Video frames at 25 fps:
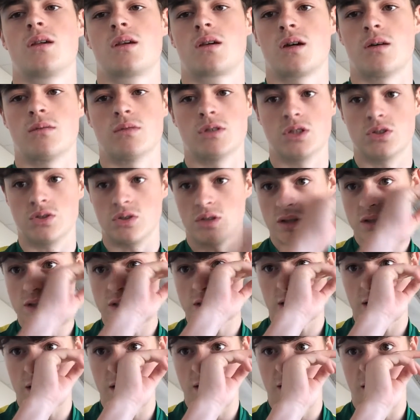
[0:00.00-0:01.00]
Carbohydrates,
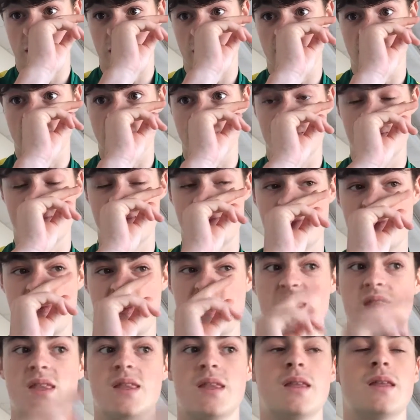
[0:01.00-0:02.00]
they
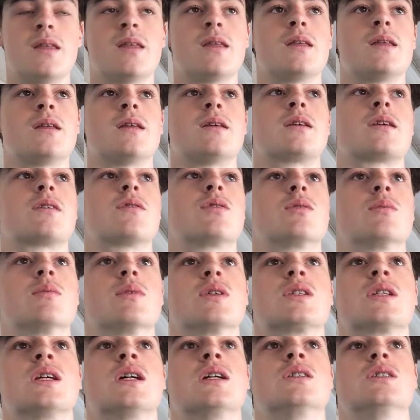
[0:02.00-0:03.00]
give the
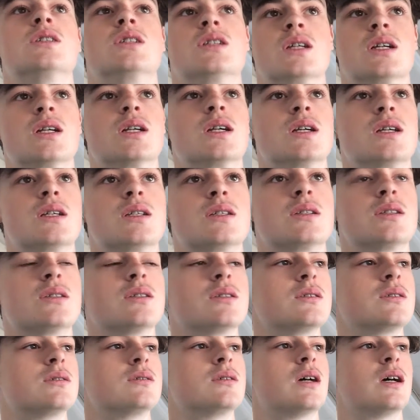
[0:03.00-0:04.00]
most energy, so,
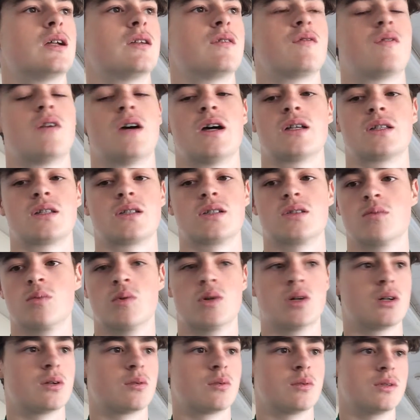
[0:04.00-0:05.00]
and fats as
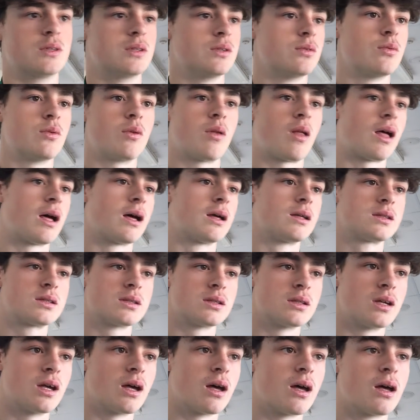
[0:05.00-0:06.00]
well, and all that.
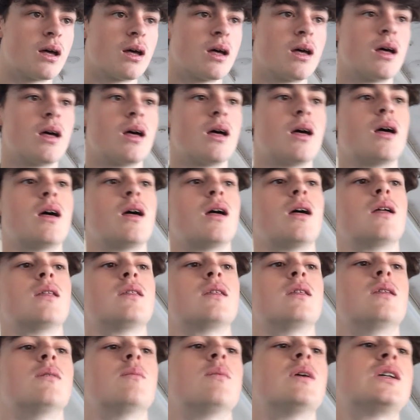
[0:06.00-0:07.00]
So yeah,
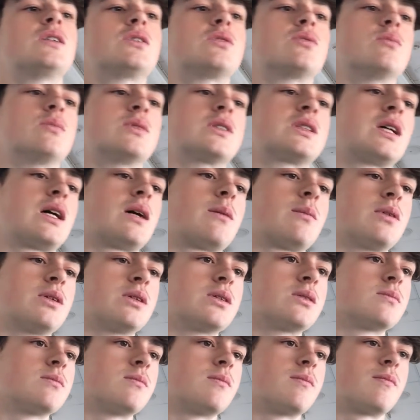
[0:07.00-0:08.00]
and the basal
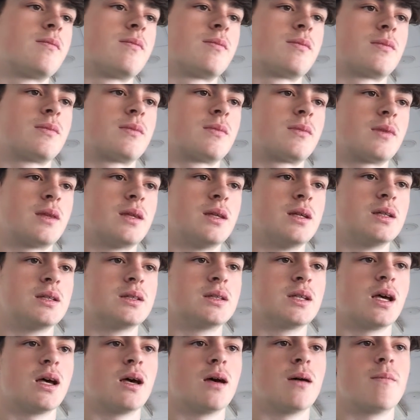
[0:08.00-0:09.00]
metabolism
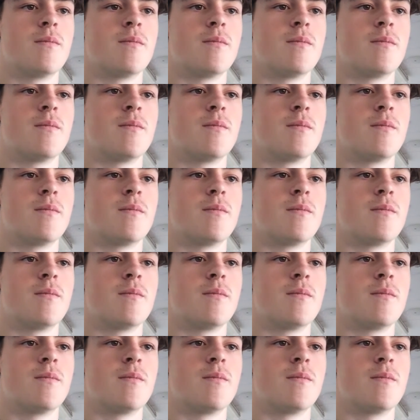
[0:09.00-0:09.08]
is